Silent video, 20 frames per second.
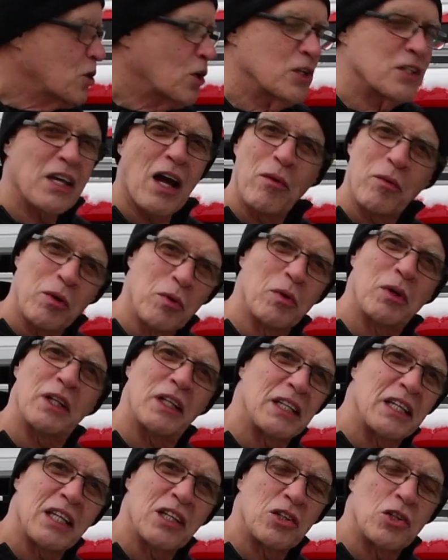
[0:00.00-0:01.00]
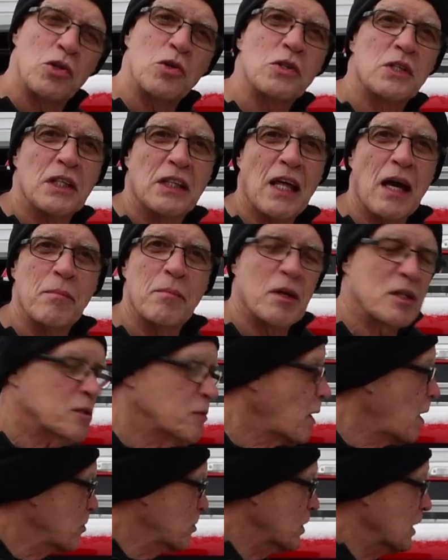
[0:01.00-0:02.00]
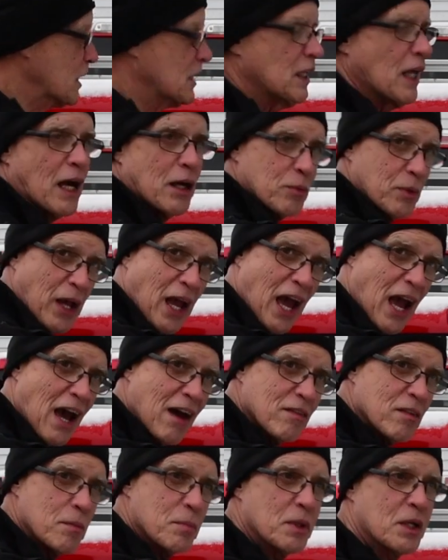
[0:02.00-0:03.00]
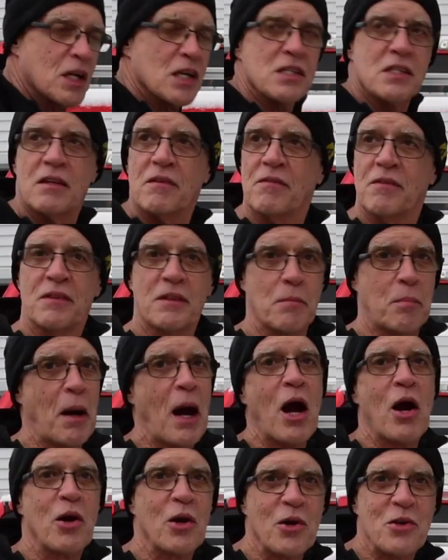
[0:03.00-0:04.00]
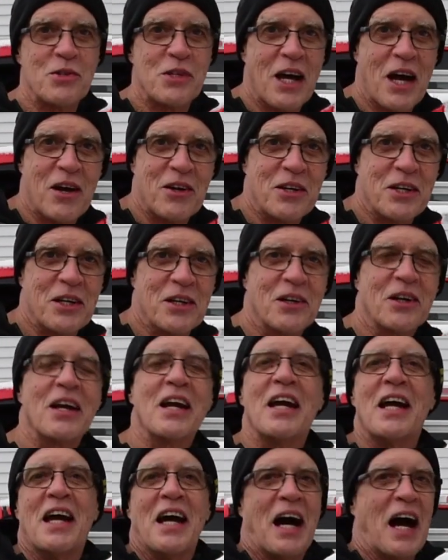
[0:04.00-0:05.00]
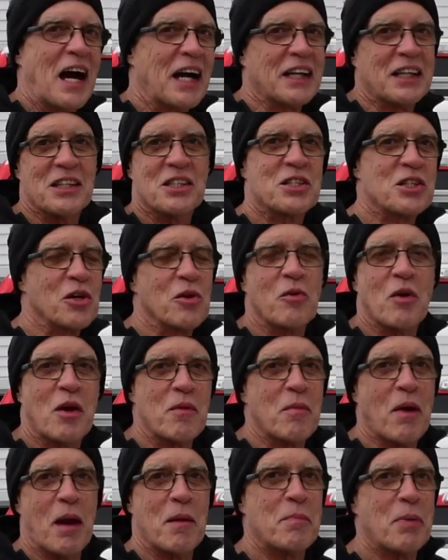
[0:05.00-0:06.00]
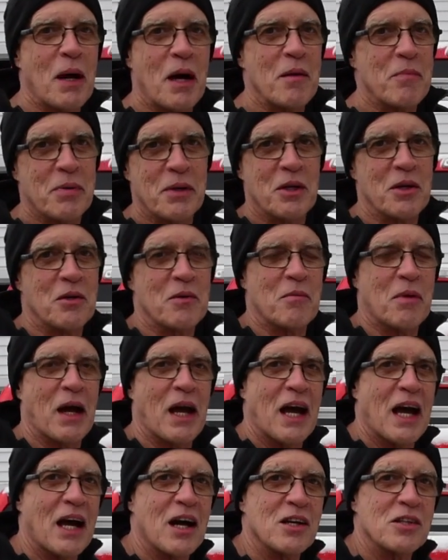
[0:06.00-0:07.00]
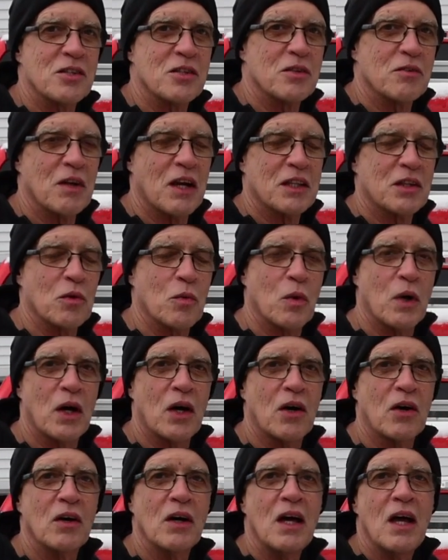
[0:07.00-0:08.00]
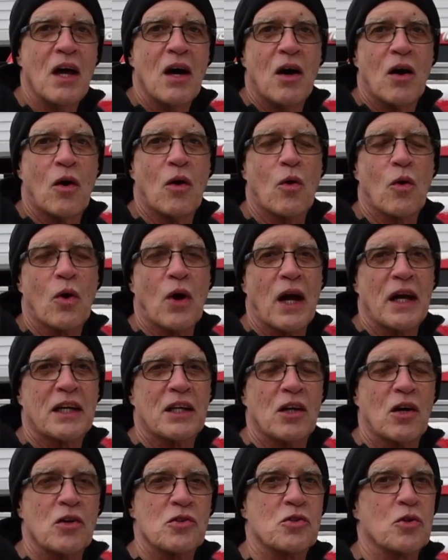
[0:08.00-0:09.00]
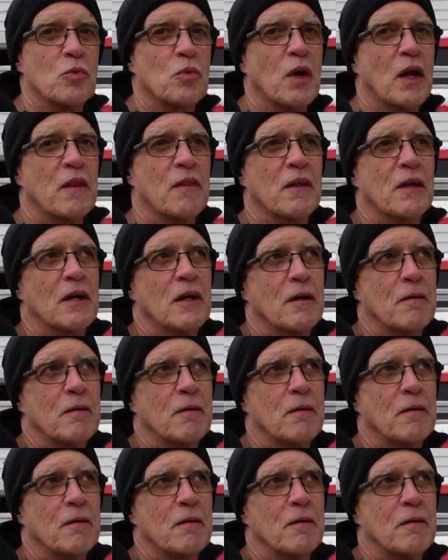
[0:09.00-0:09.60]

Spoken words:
turns out we really didn't use it that much, but I'm really glad we have it, because if the power goes out here, I can still run my pump here at my house at the well, or I could also run